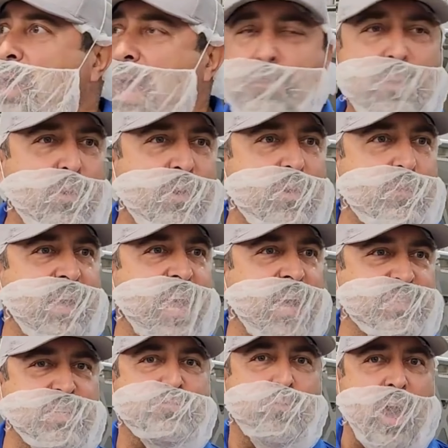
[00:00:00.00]
happy with it
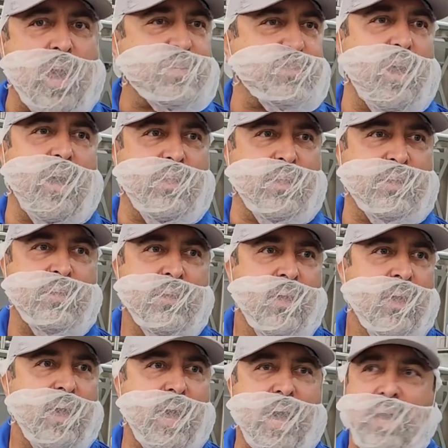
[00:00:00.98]
because it's rock solid.
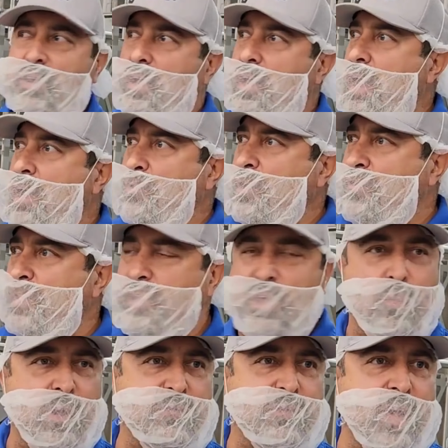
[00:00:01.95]
Everything
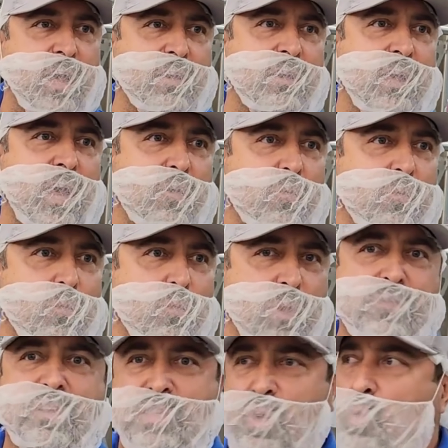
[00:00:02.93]
that we've done
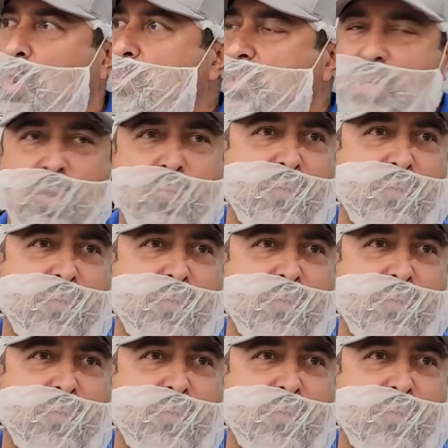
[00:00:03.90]
with this equipment so